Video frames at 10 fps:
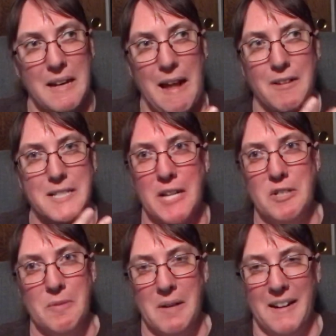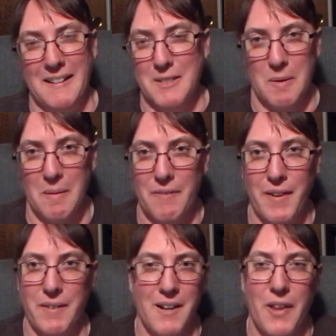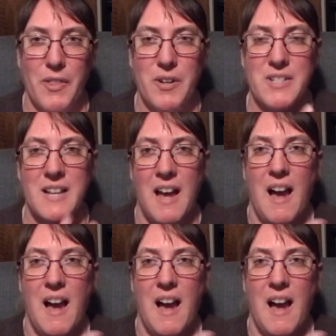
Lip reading: Alexandre Dumas is one of my favorite authors.